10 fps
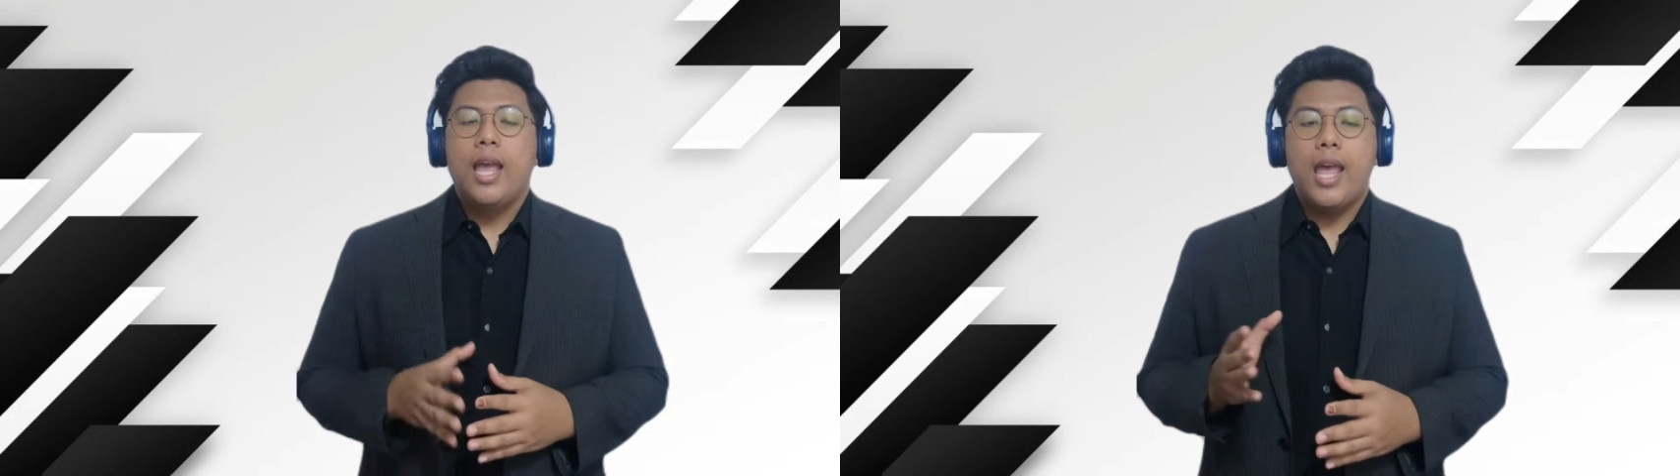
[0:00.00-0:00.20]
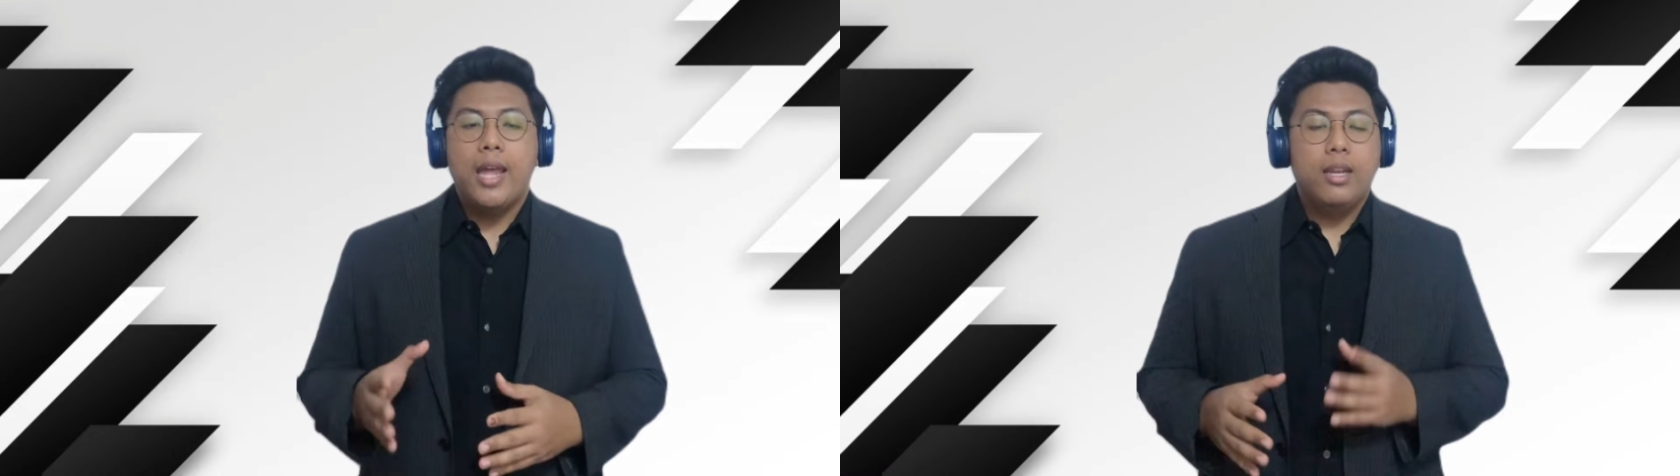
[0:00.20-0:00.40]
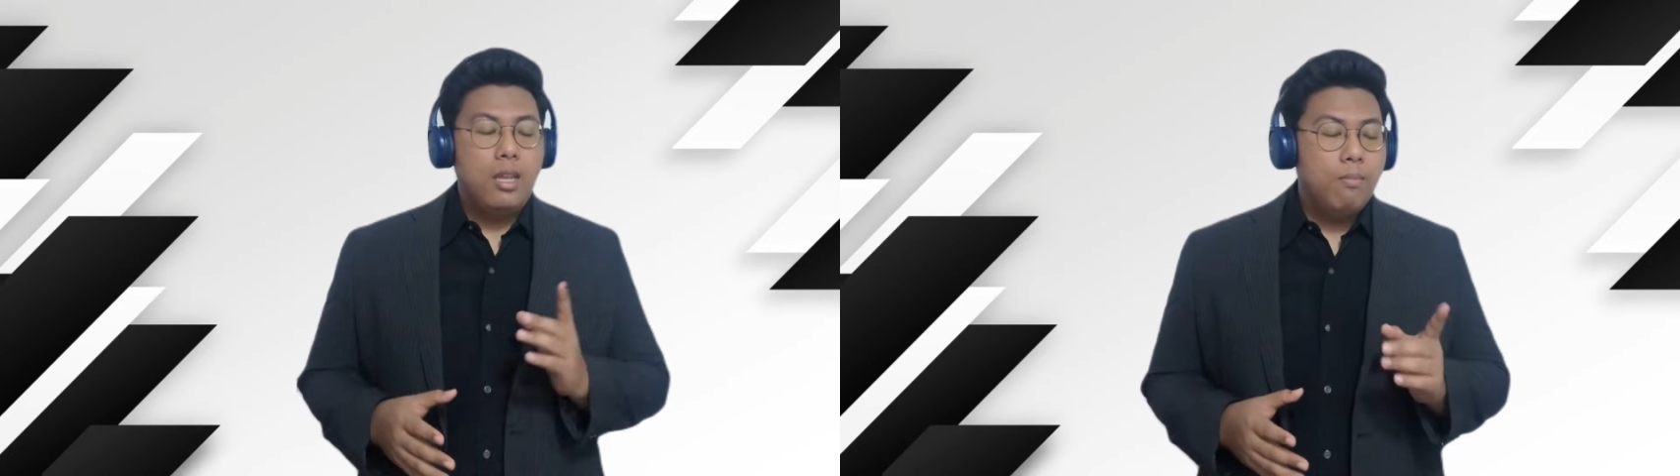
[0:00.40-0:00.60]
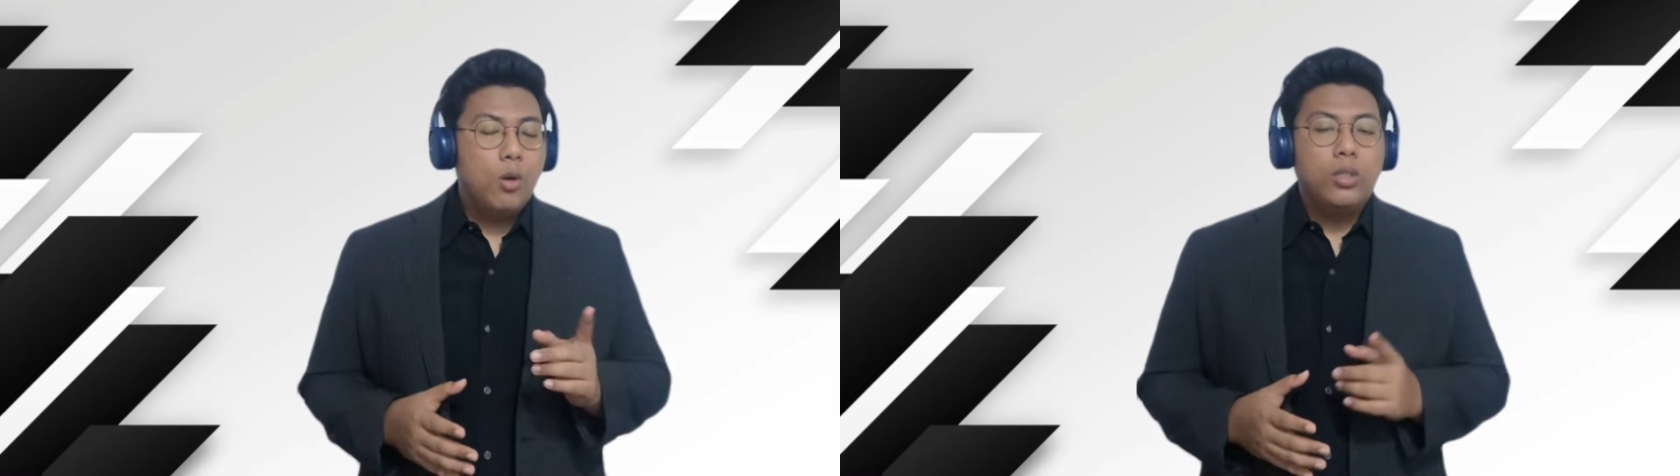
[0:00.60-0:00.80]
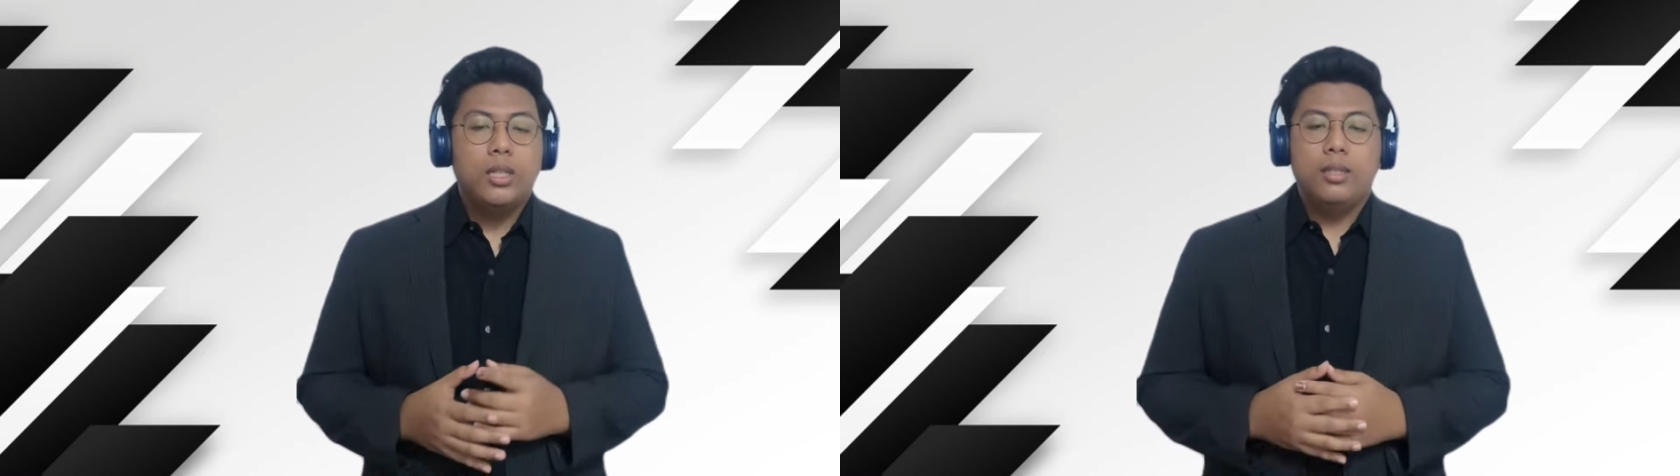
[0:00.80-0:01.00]
and
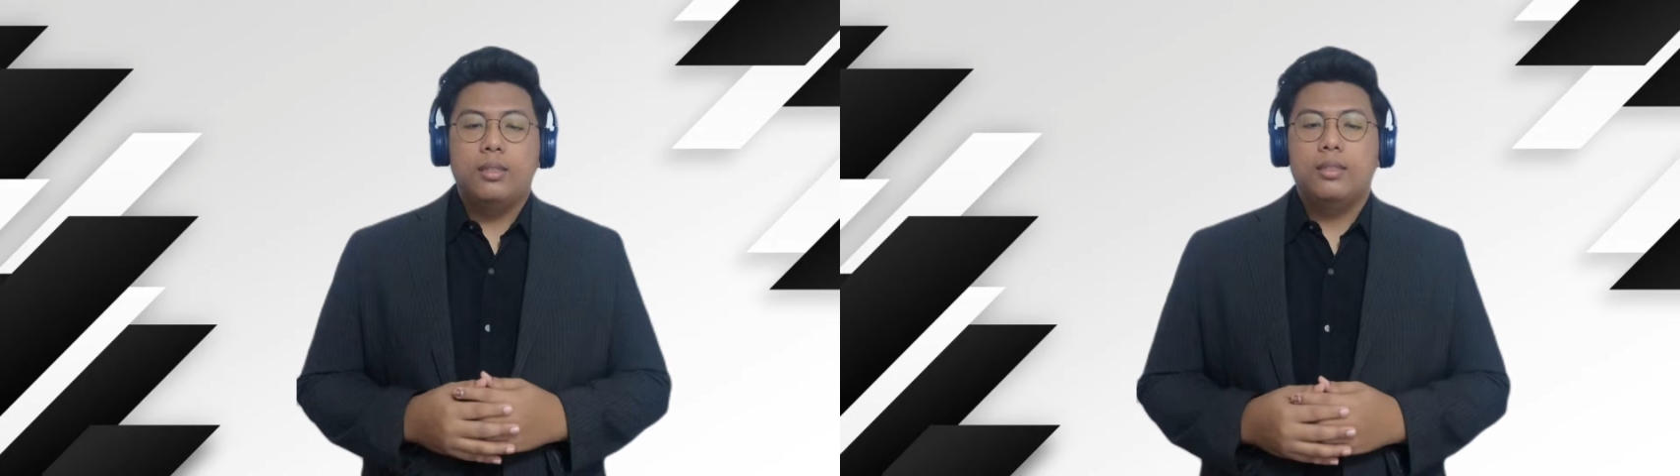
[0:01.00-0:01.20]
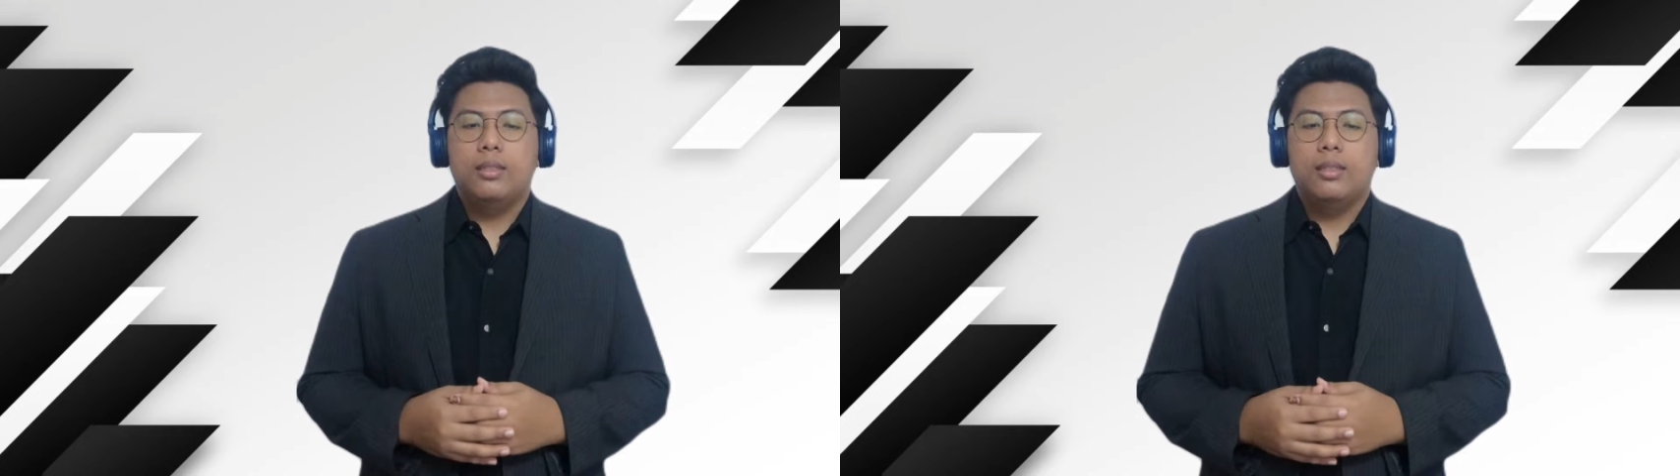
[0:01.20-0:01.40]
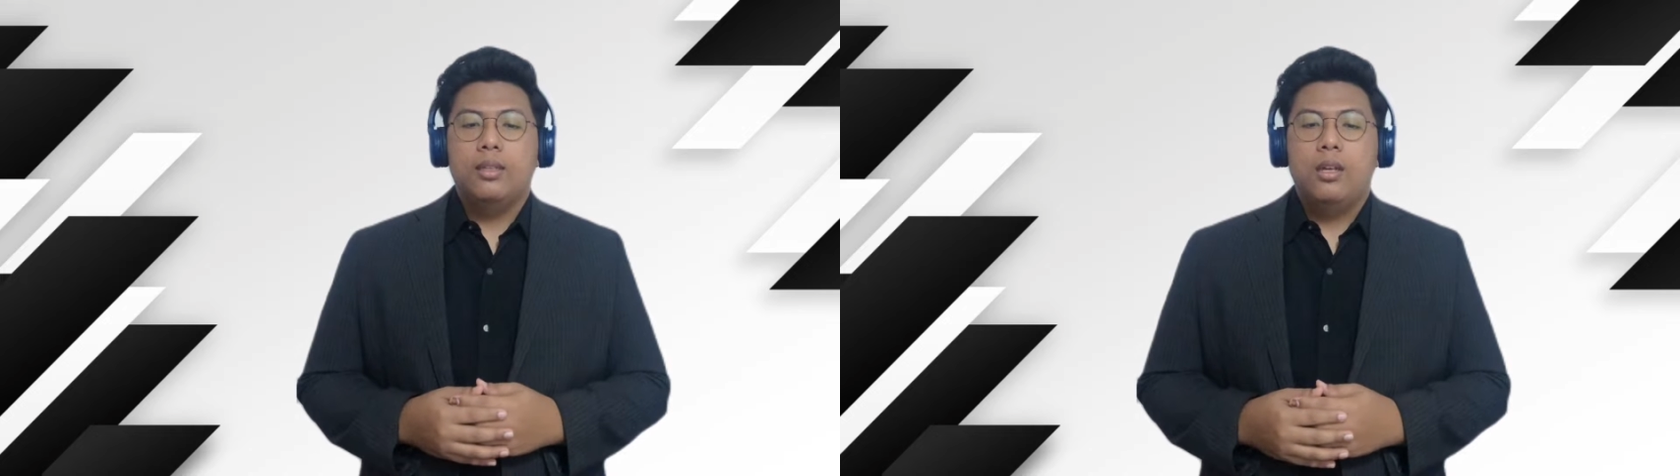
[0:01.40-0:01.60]
emotions.